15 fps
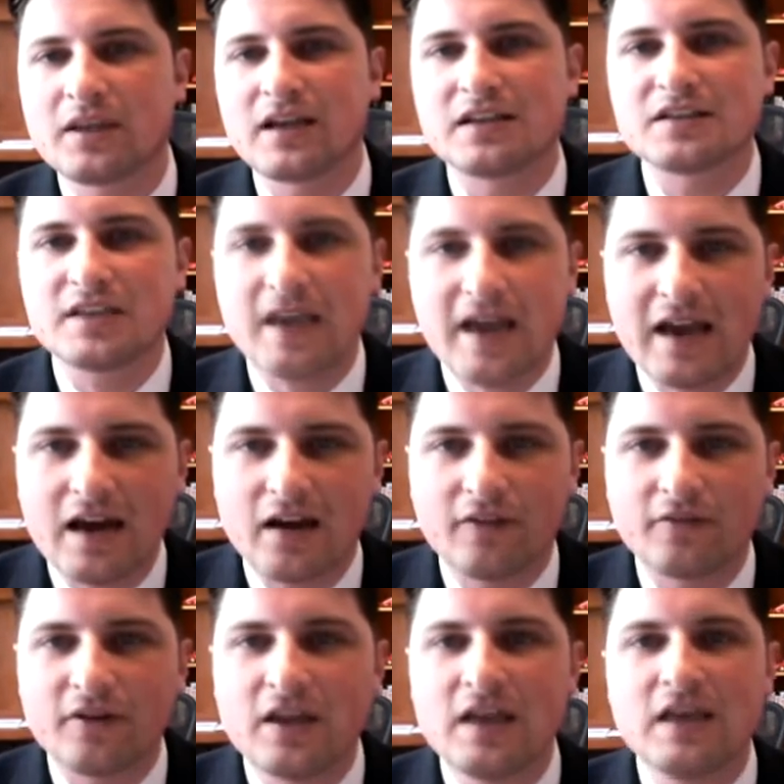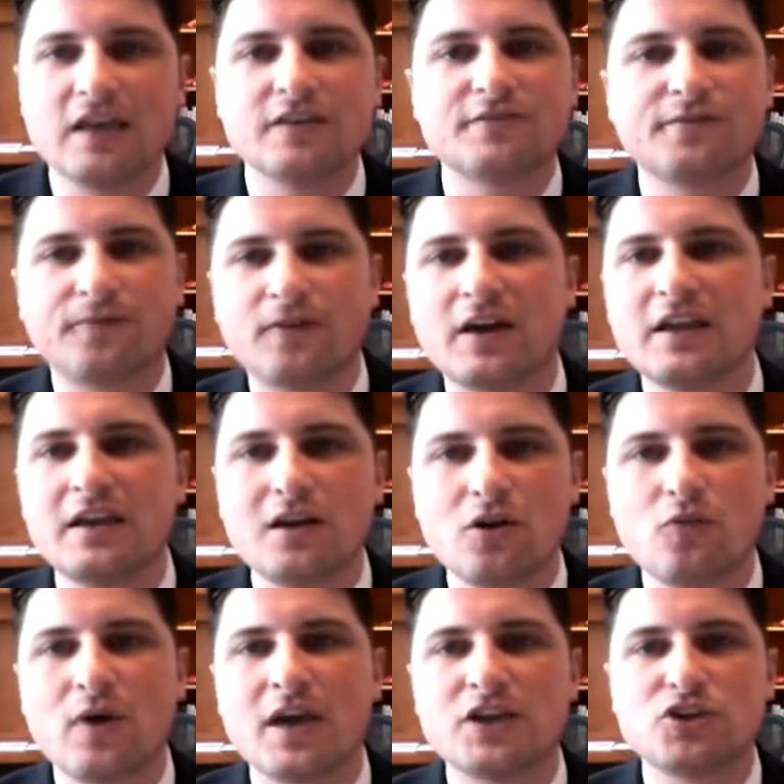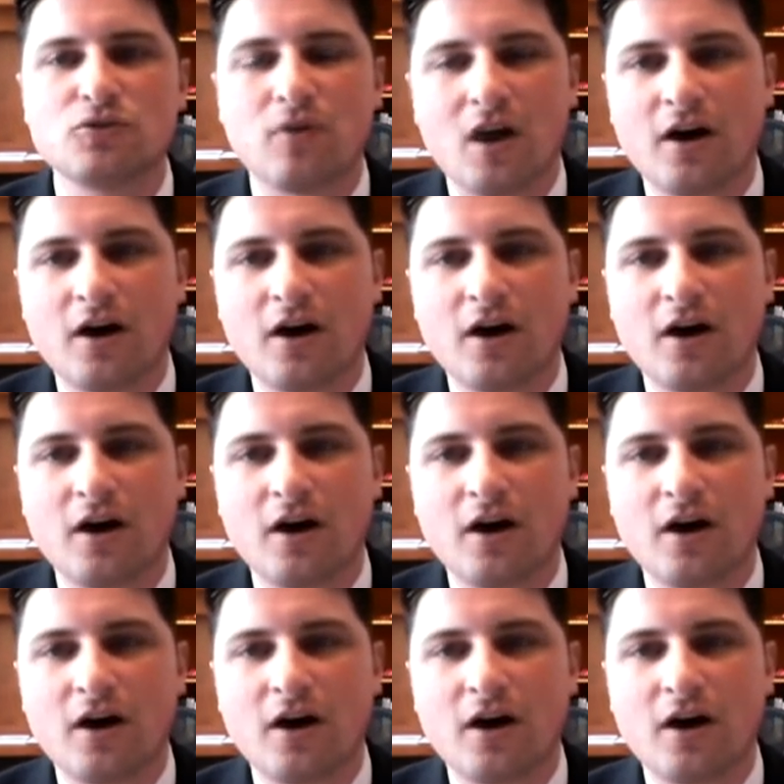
plans have is finding a way to